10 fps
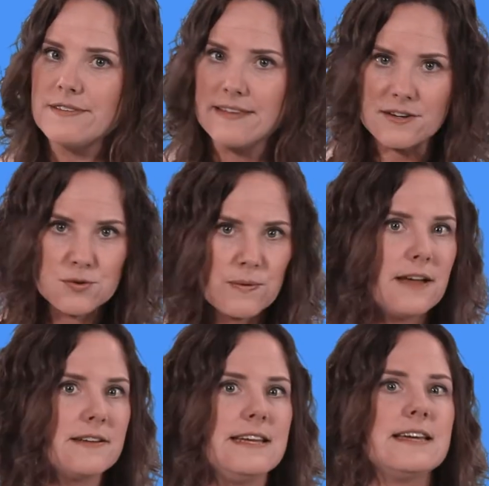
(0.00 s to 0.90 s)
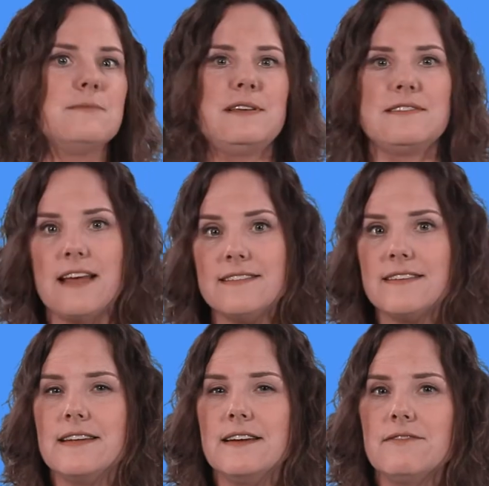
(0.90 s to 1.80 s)
sexuality can be
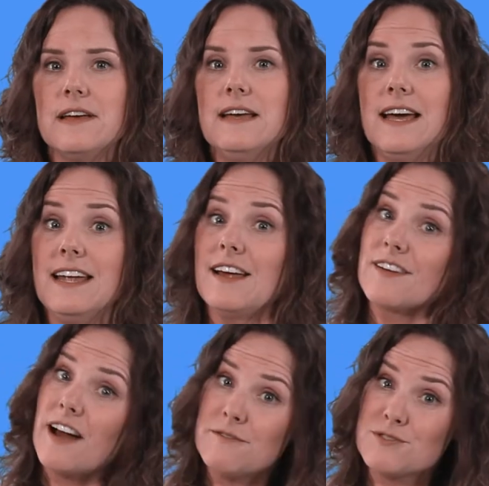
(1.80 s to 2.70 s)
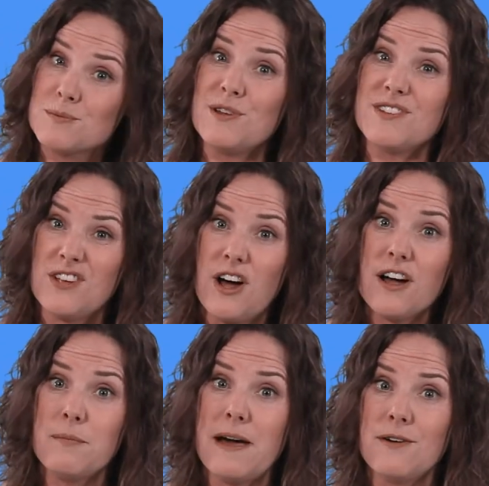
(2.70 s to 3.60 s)
sensitive and uncomfortable to
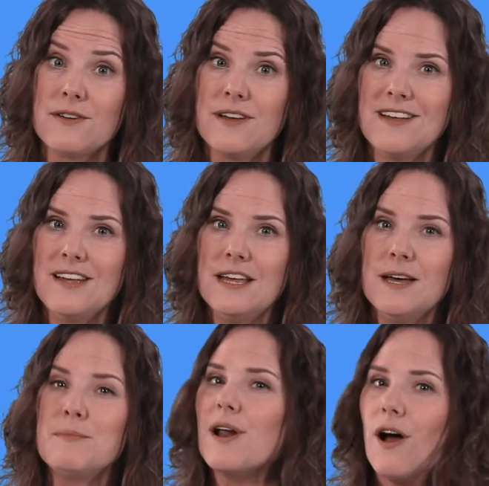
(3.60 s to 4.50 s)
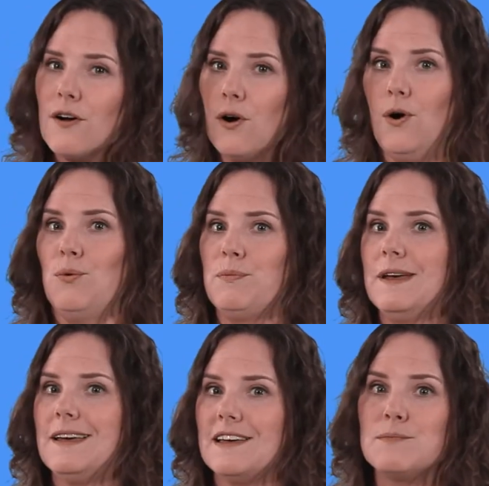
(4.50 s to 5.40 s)
talk about, but our hope
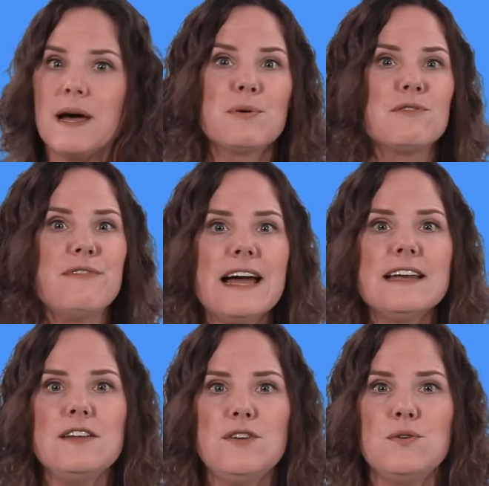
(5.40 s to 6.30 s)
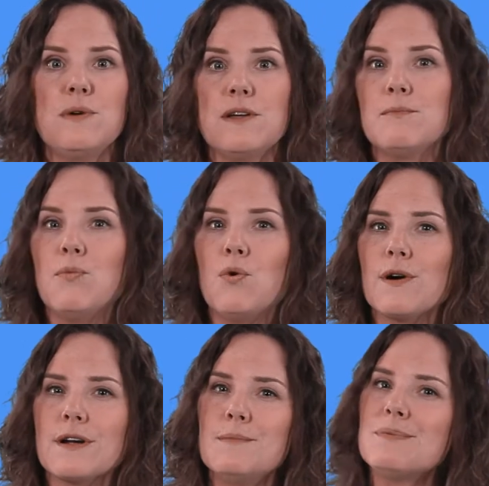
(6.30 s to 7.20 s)
is by providing you with more
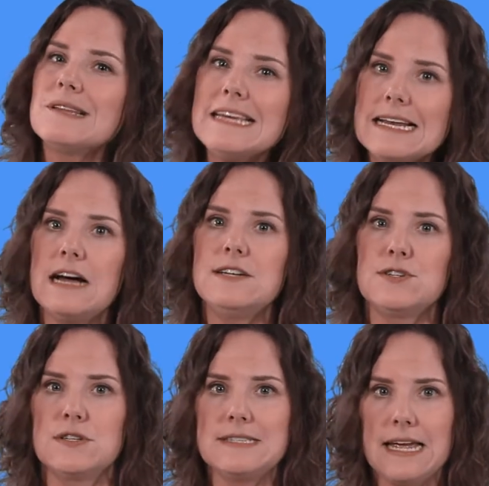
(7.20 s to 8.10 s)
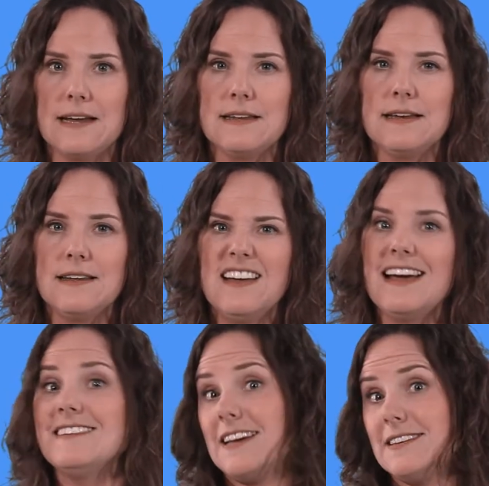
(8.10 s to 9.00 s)
complete understanding
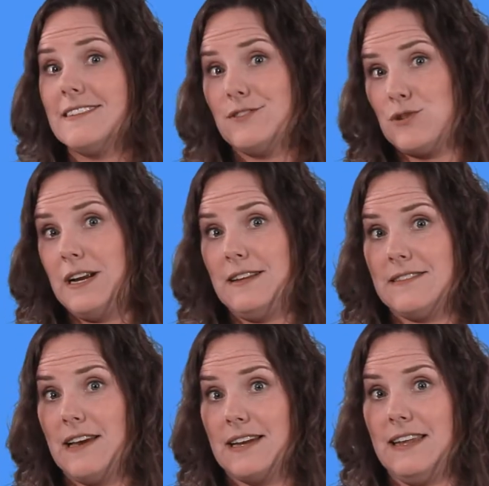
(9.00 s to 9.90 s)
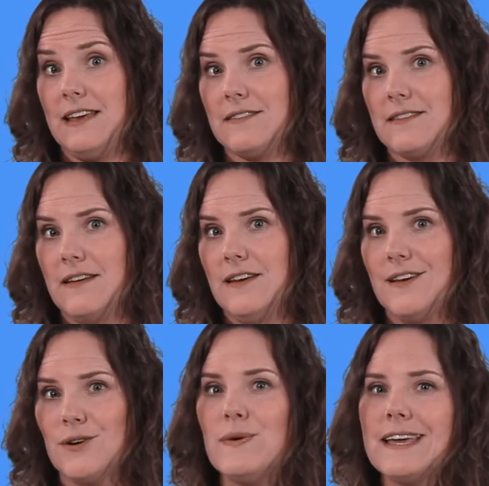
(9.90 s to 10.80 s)
and tested training techniques,
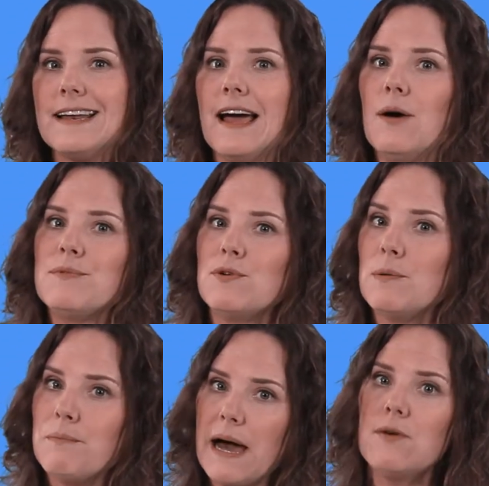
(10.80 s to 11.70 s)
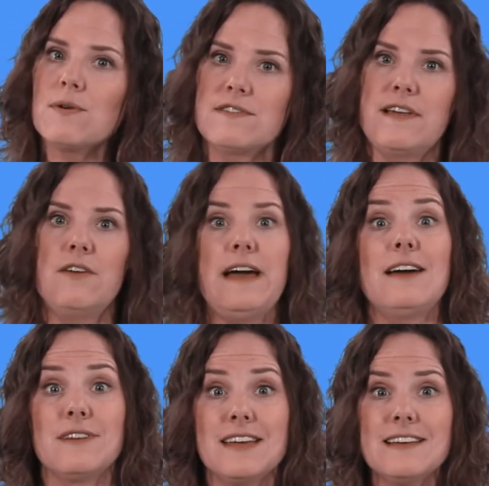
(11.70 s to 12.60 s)
we can help to empower self
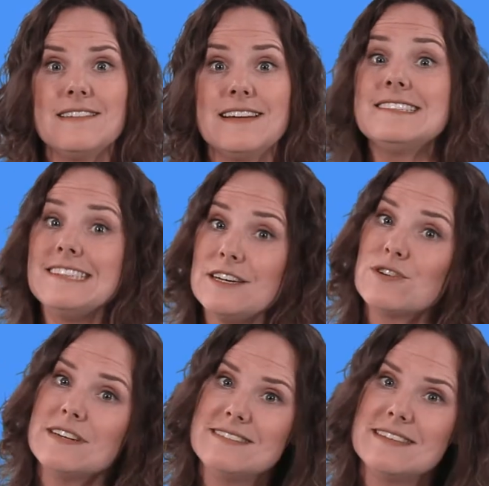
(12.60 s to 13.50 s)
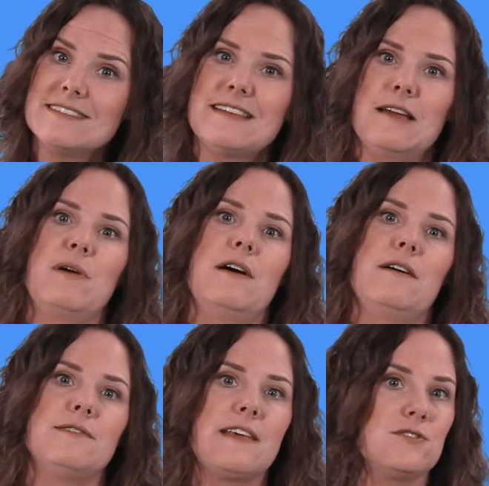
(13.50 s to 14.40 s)
advocates and decrease the stigma
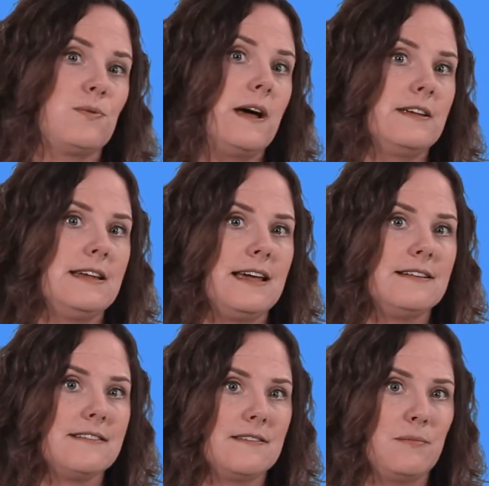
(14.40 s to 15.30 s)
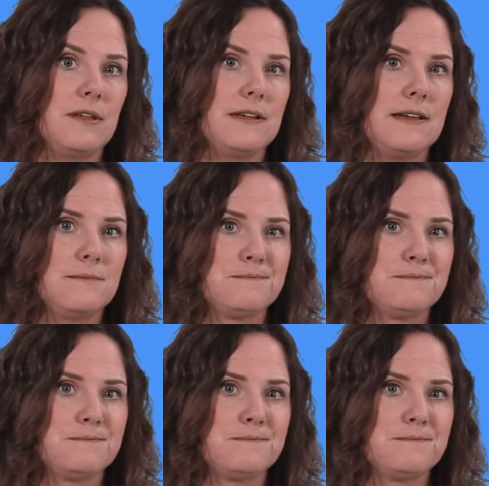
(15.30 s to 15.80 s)
of sexuality and disability.